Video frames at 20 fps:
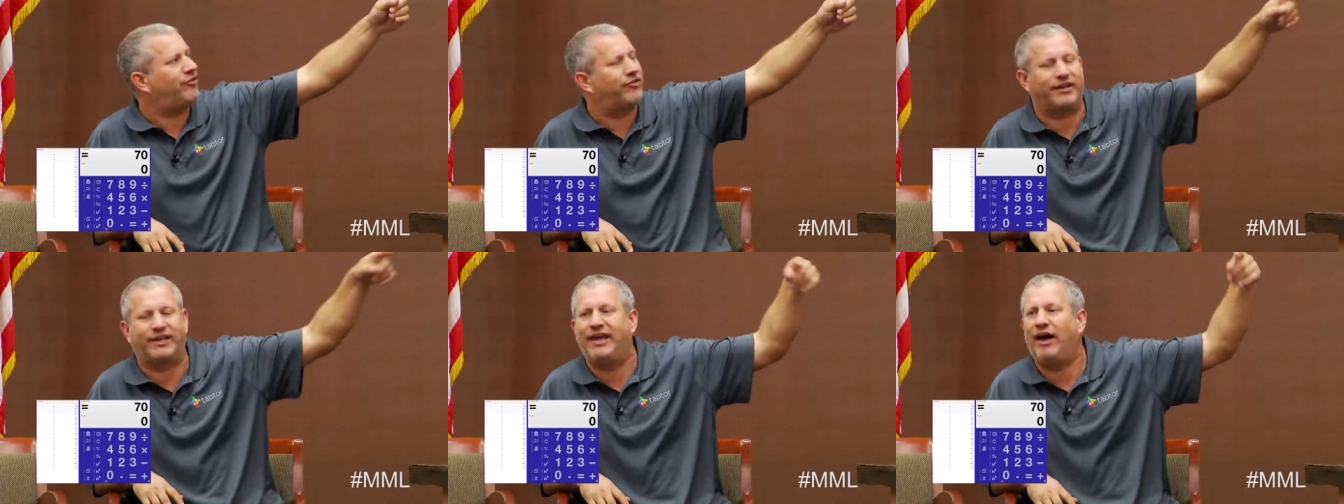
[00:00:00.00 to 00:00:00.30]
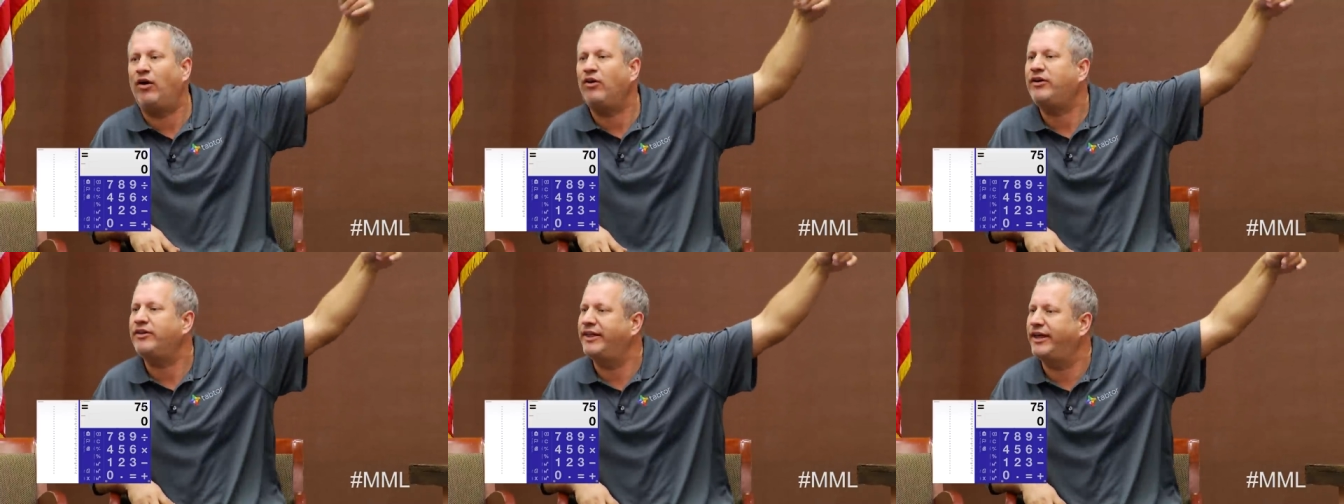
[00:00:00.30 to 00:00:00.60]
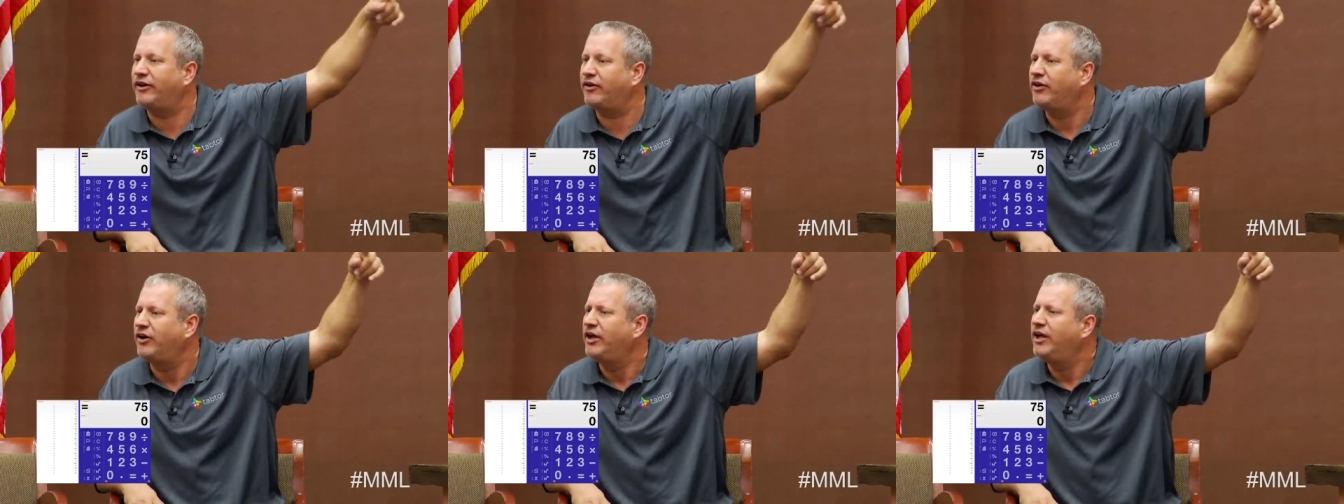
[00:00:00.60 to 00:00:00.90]
The
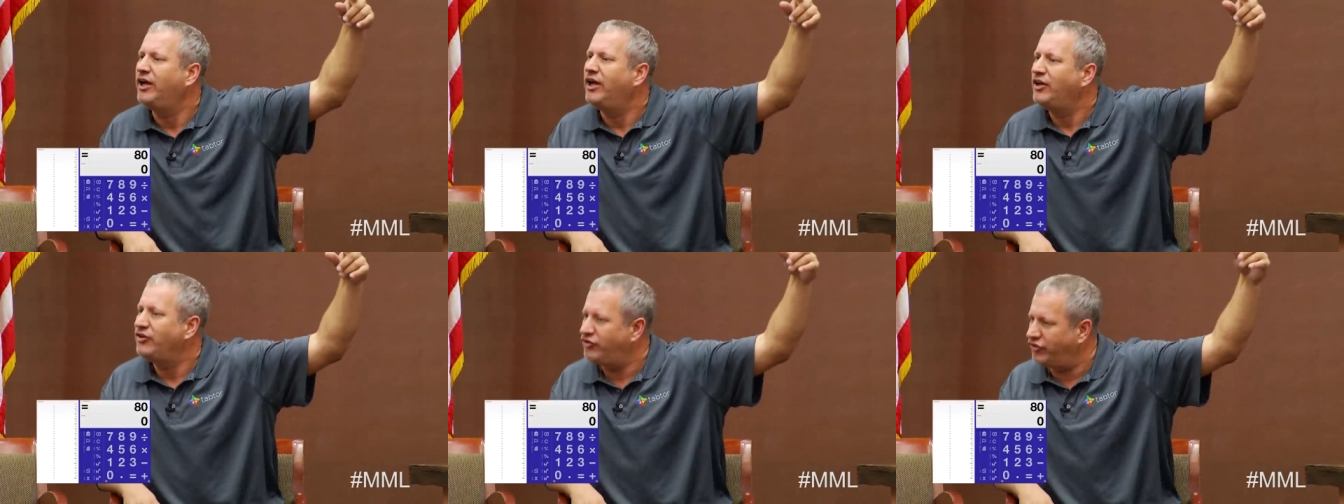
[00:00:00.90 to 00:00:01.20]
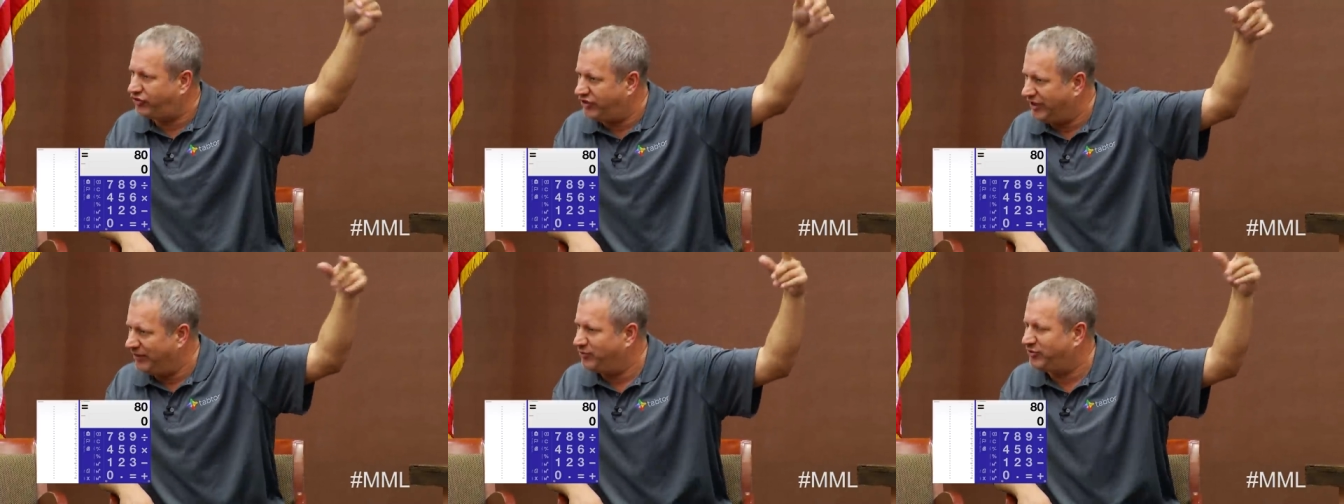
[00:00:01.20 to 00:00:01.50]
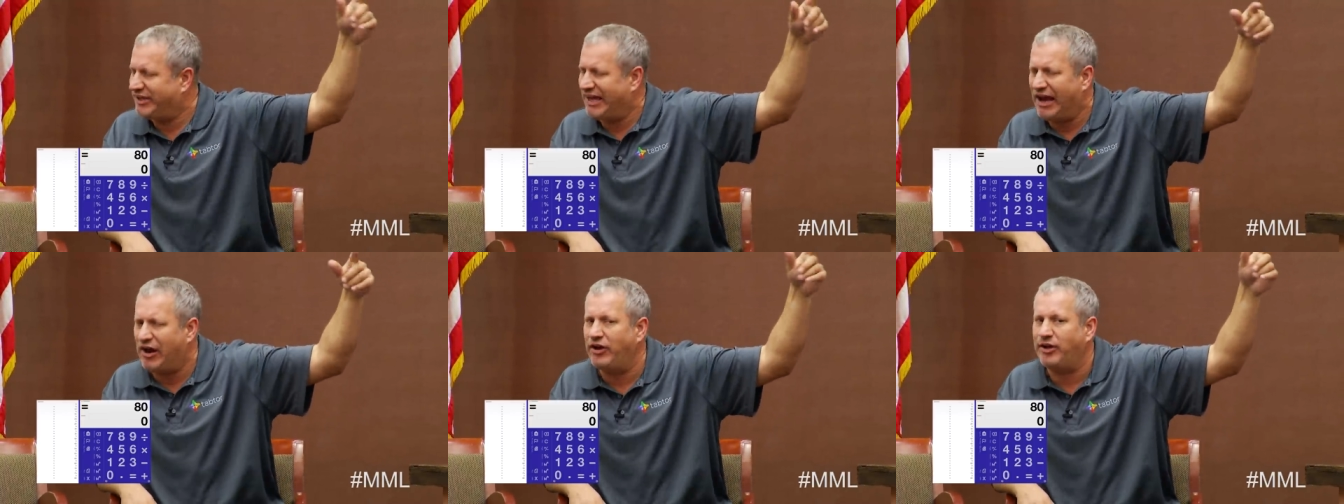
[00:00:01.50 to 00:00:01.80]
calculator just keeps
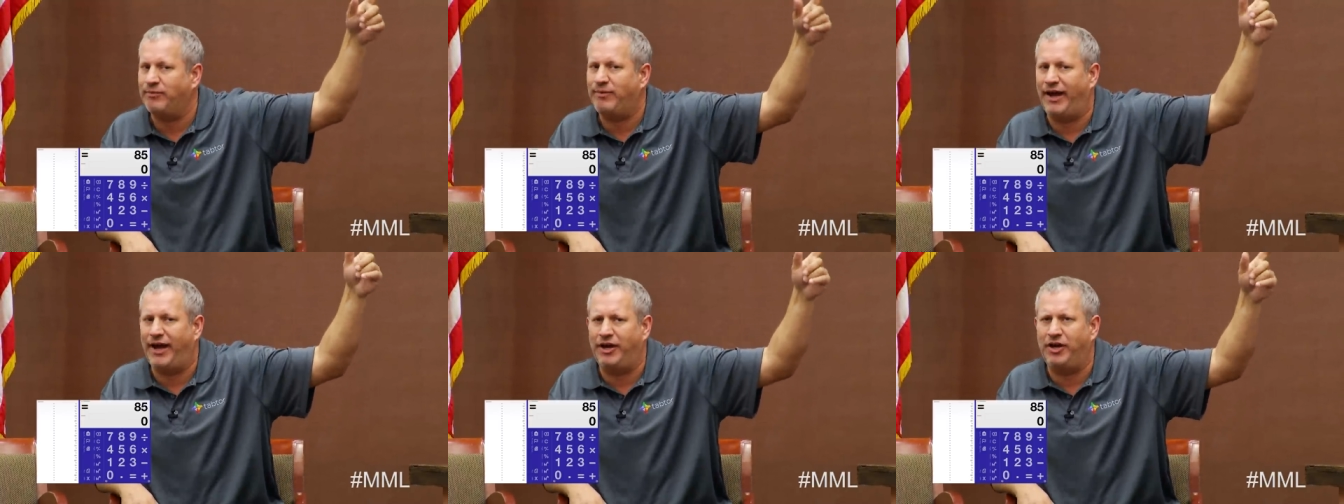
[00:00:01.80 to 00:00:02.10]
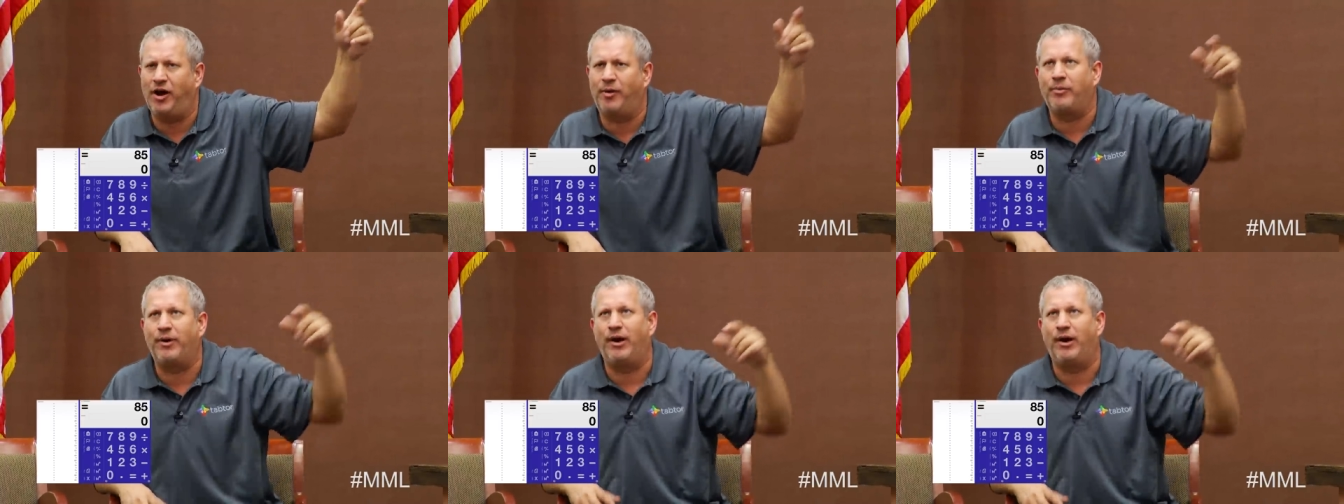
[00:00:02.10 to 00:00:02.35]
counting by a number.